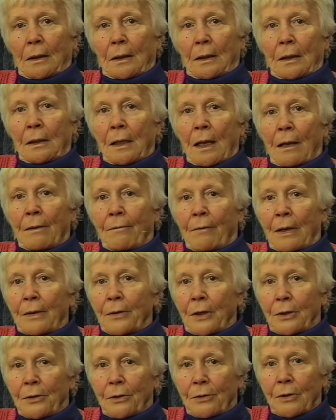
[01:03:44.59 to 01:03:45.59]
and I
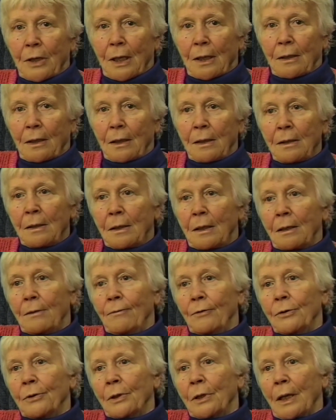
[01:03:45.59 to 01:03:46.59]
wanted to get in, they
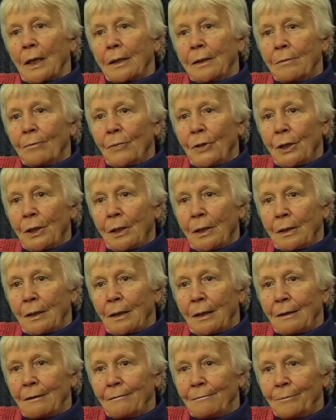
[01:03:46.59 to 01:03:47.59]
wouldn't let me in.
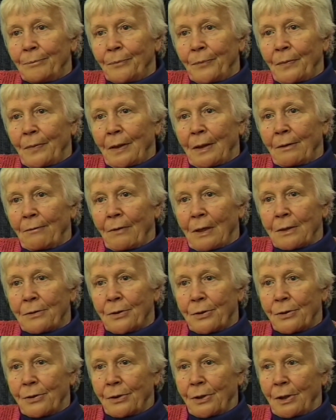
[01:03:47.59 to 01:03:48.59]
There
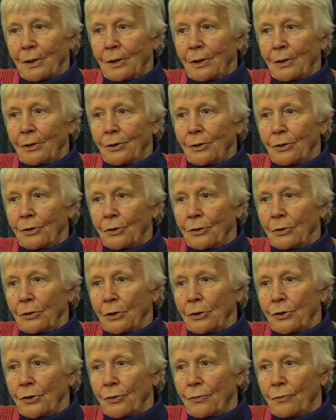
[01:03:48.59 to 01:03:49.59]
was
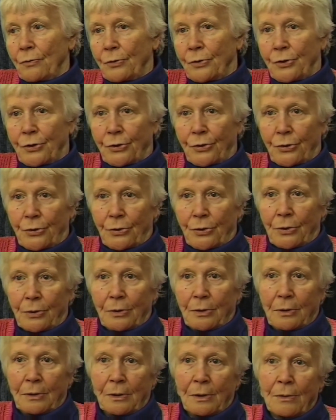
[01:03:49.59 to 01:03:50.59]
the Jewish,
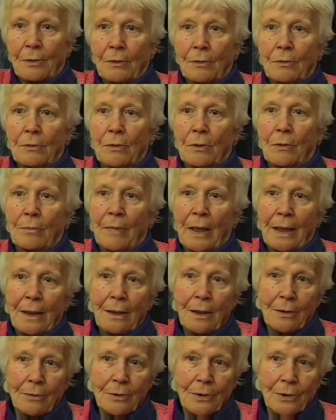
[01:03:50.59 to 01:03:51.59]
you know,
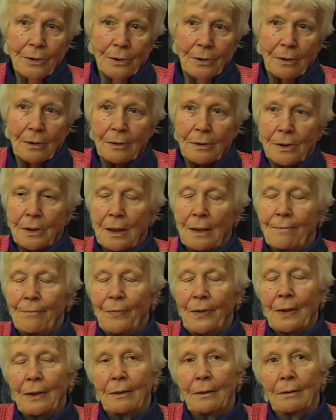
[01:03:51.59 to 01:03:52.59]
commanders or
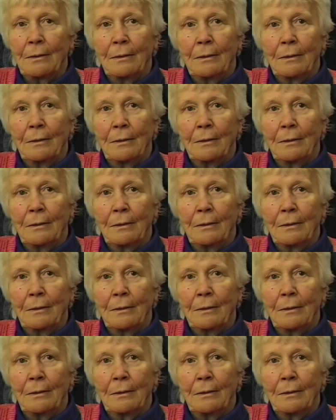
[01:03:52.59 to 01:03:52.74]
something.